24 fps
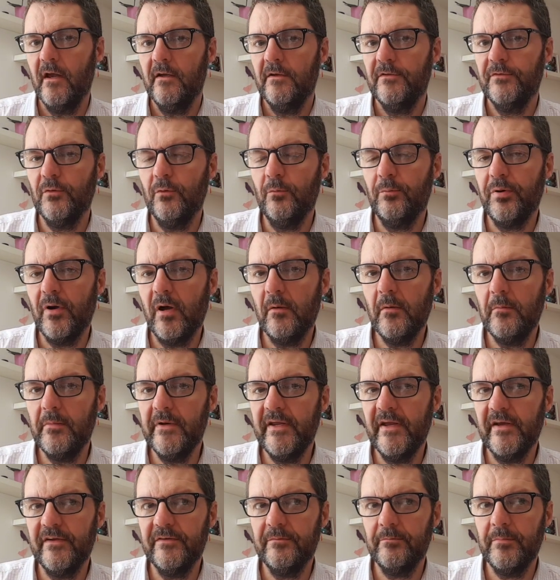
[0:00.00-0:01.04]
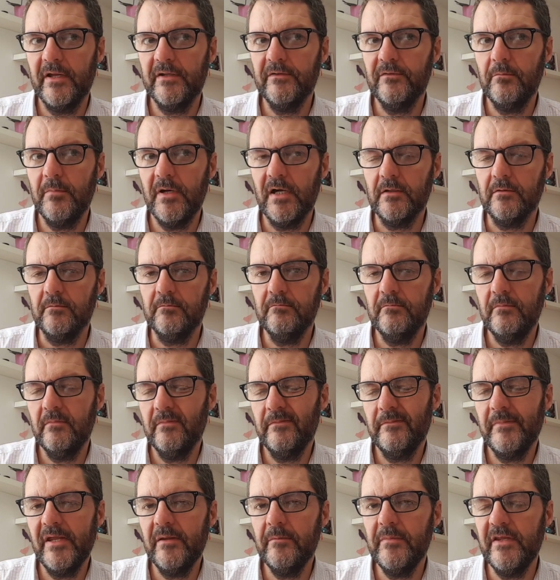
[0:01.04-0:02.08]
So probably I spent about
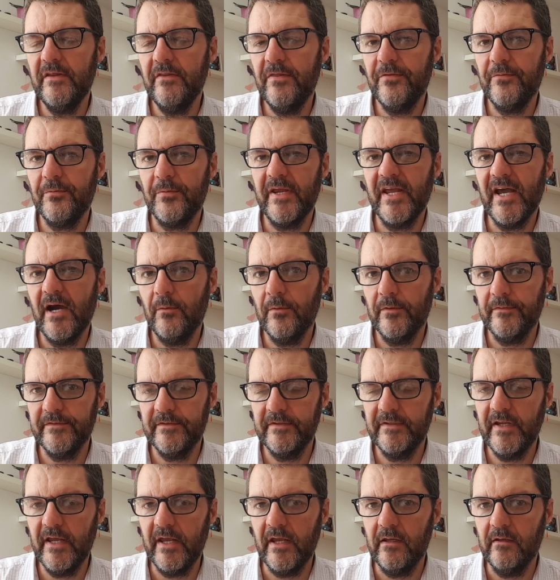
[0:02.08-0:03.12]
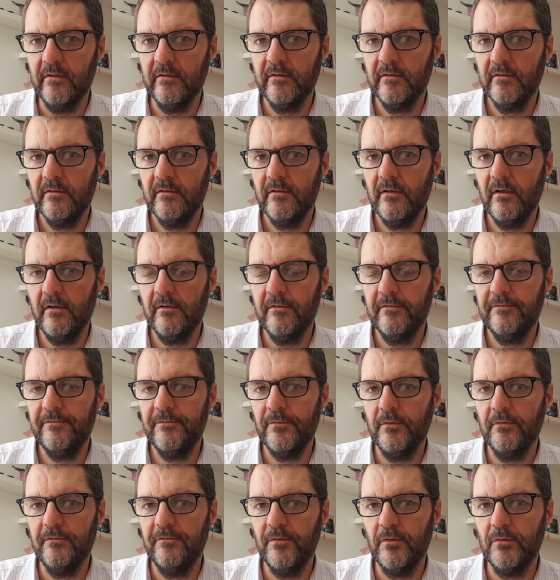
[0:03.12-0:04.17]
hmm, maybe three hours a day uh,
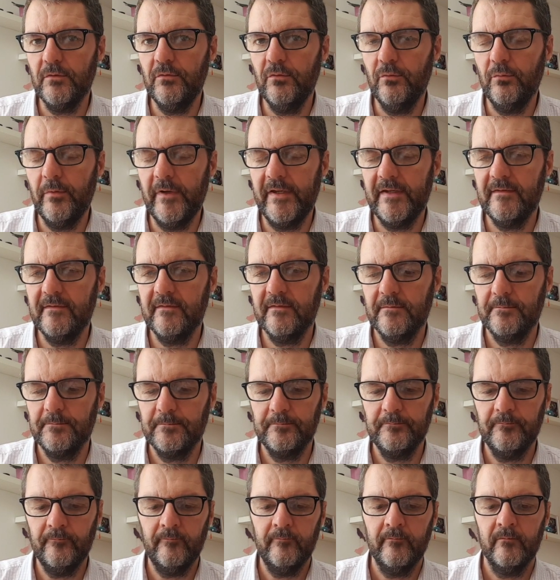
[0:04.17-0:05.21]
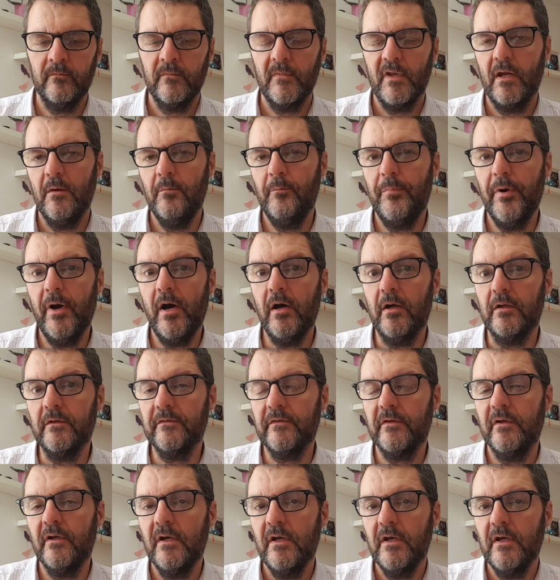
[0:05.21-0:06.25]
for, for two weeks.
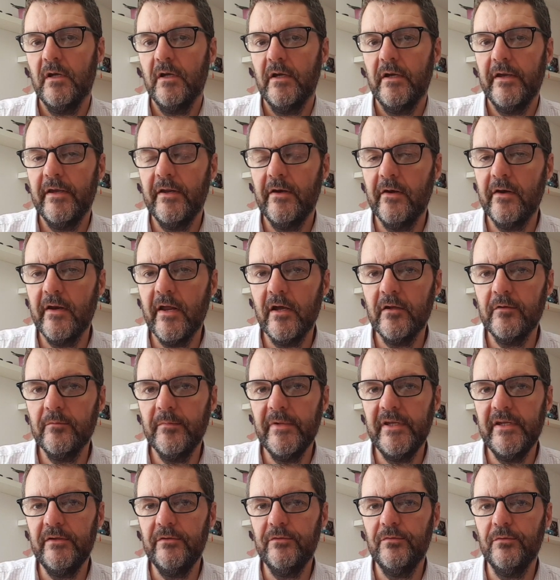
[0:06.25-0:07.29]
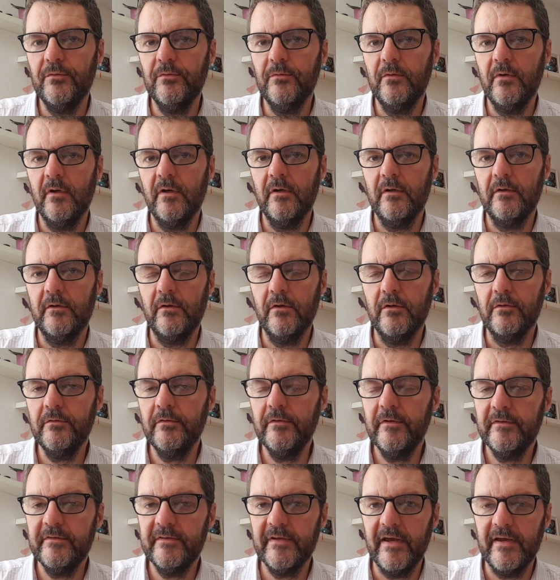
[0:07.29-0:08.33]
But it allowed me to uh, go to
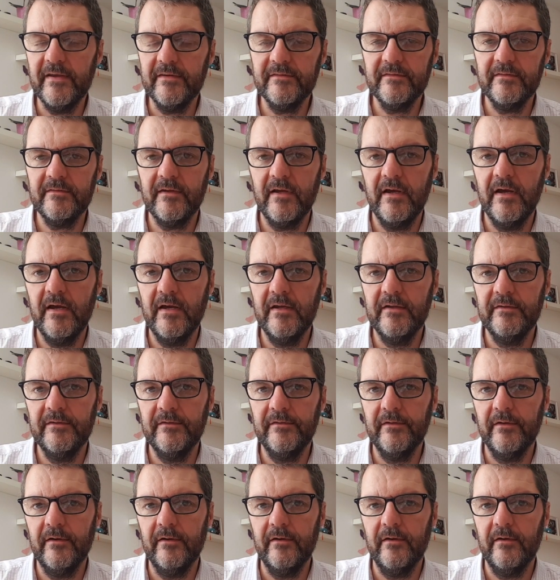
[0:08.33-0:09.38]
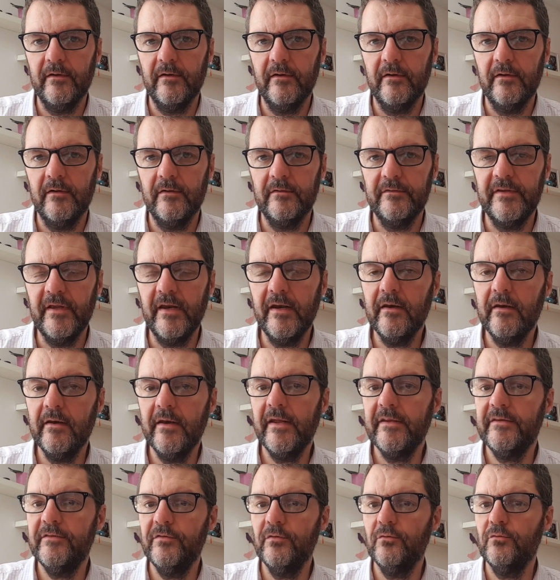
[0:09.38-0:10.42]
the test and uh, they'll
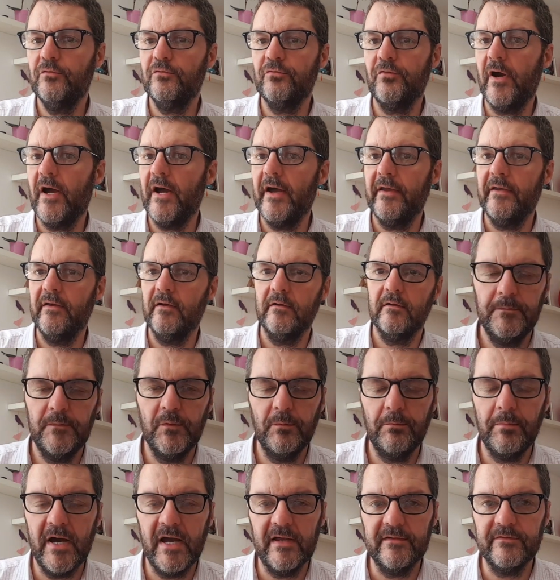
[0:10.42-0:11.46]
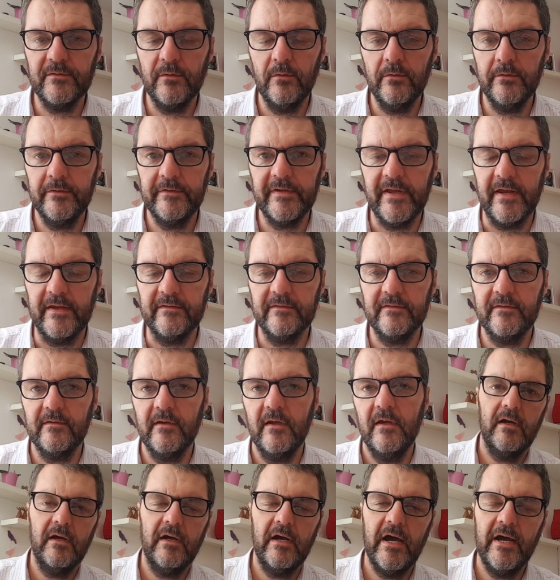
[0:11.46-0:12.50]
let you try to pass all the tests.
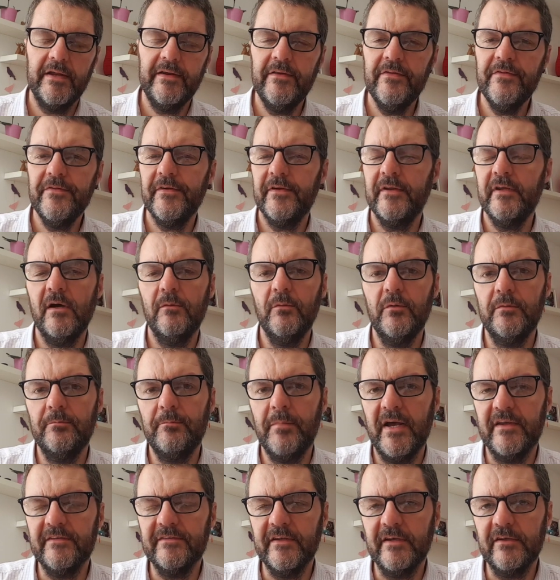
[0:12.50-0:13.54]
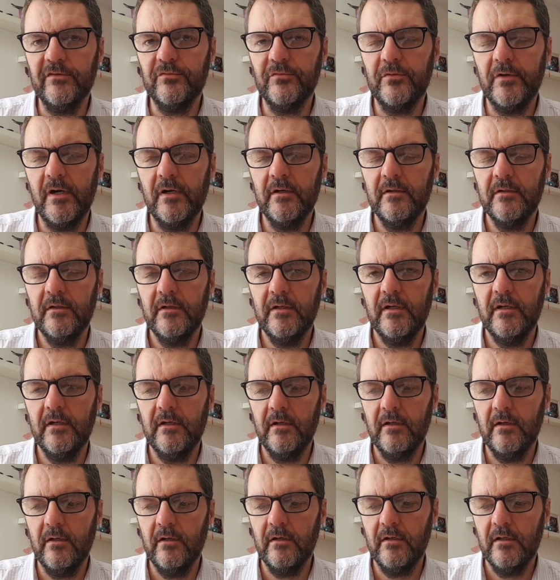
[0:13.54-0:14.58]
I didn't think I would pass extra
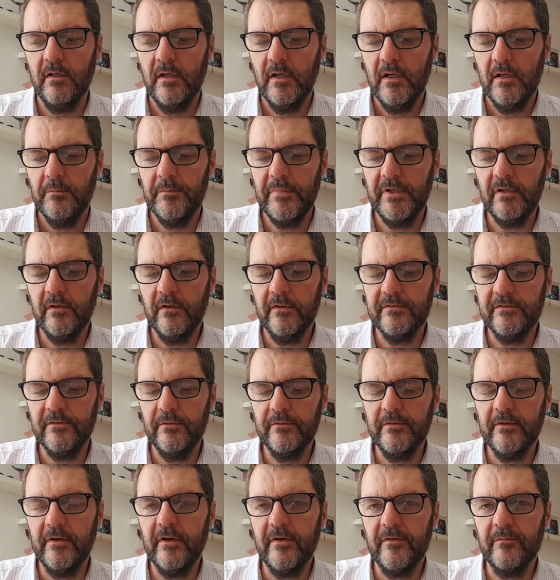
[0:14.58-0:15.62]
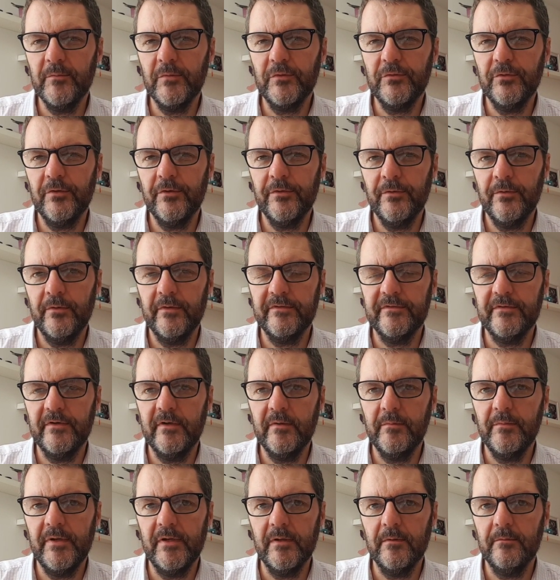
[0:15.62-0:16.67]
uh, because there's a lot of material, it's a
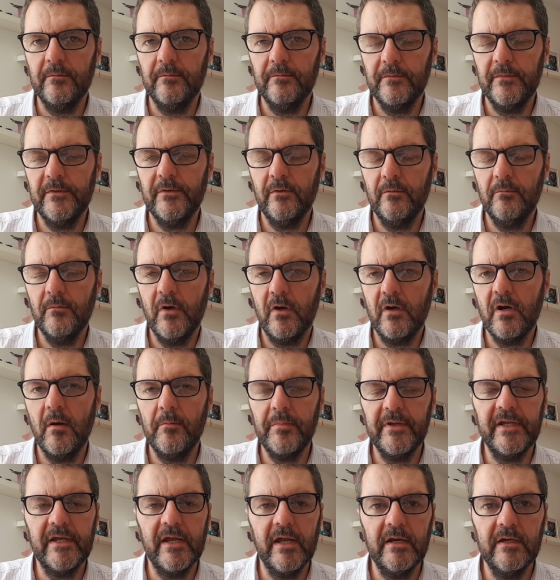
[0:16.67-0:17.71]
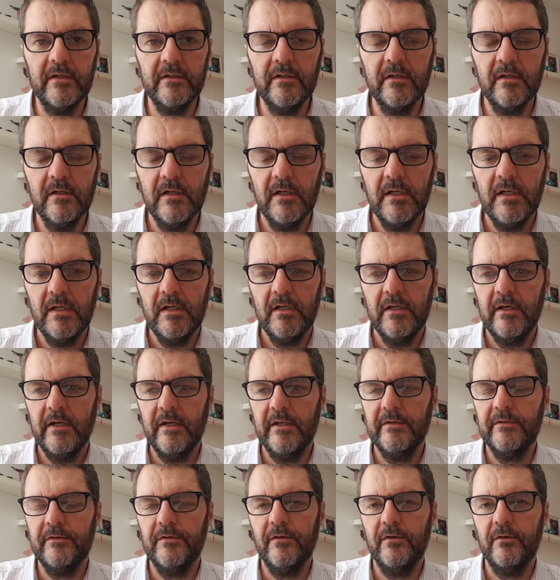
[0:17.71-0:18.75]
little bit you know more complicated
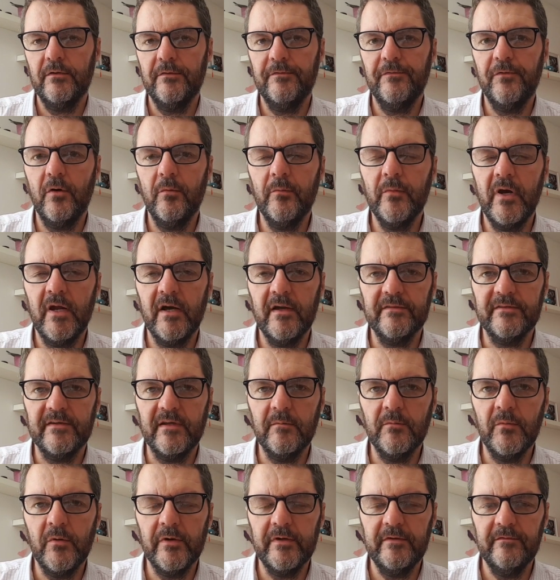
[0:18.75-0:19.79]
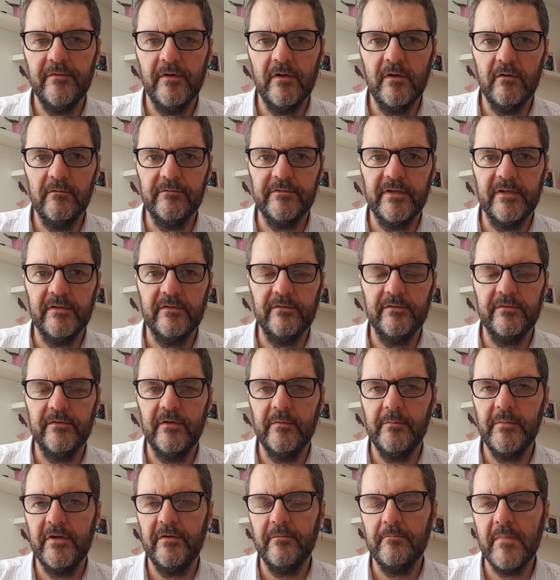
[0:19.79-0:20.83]
and uh, the formulas are more involved and there's a
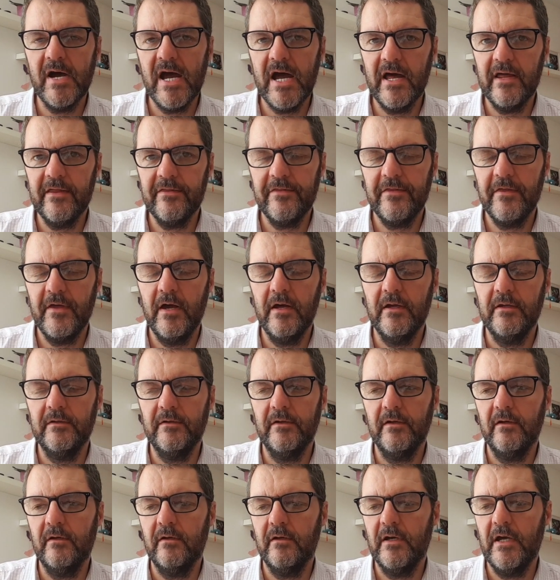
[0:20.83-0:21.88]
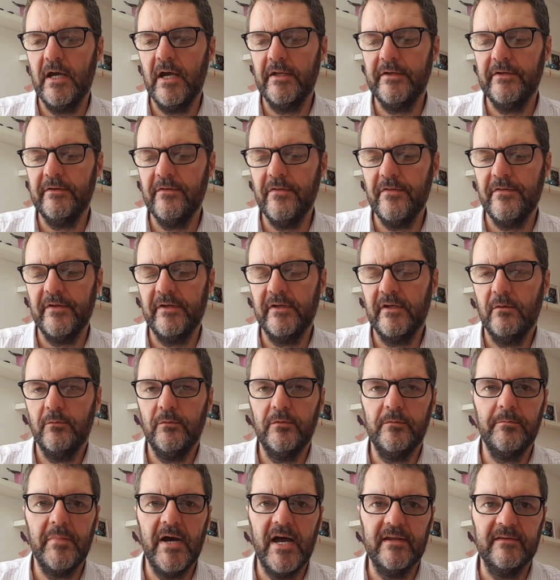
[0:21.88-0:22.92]
little bit of math and uh, I didn't think I
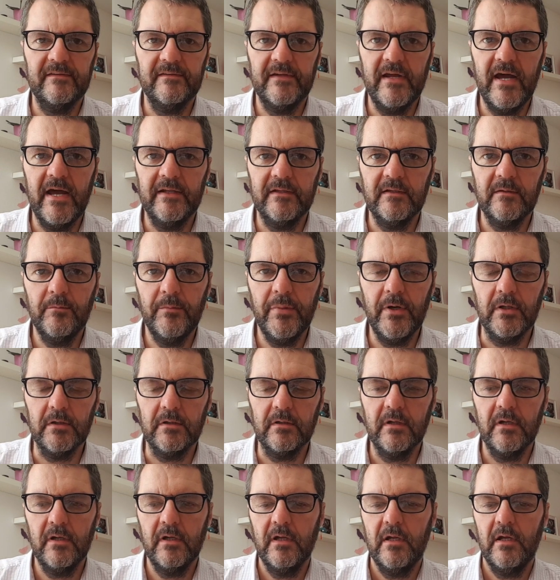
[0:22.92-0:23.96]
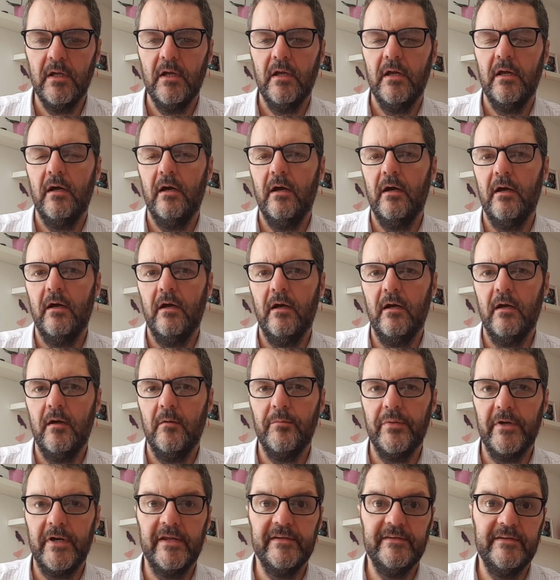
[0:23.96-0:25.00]
would pass that, but,
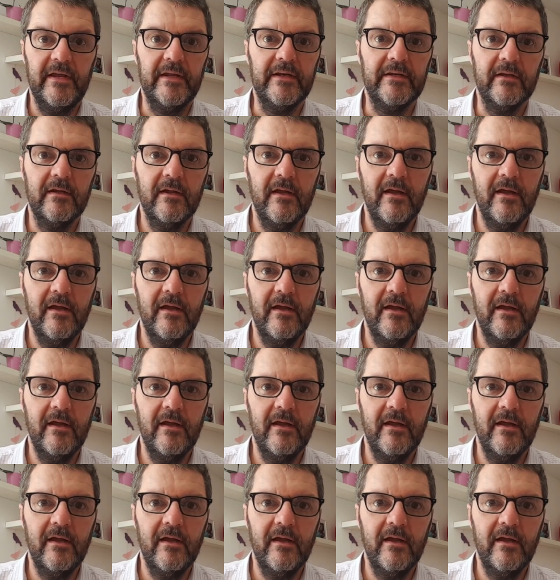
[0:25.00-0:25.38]
but I did.